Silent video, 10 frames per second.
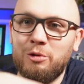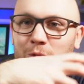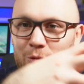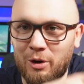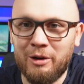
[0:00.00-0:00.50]
to
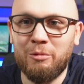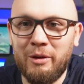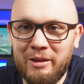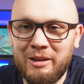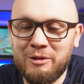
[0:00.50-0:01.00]
work
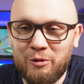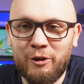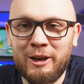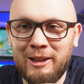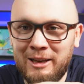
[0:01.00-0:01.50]
with this
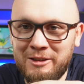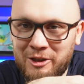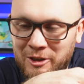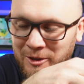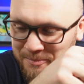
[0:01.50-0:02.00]

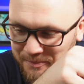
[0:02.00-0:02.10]
freelancer